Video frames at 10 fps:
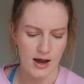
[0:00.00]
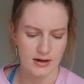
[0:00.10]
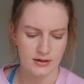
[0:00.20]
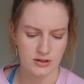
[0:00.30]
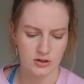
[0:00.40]

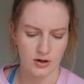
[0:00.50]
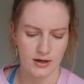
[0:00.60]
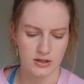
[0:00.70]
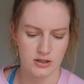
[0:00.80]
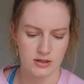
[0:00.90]
And so
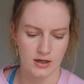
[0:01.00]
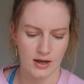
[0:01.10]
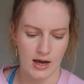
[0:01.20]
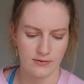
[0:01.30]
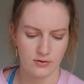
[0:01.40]
I just like
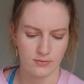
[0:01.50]
I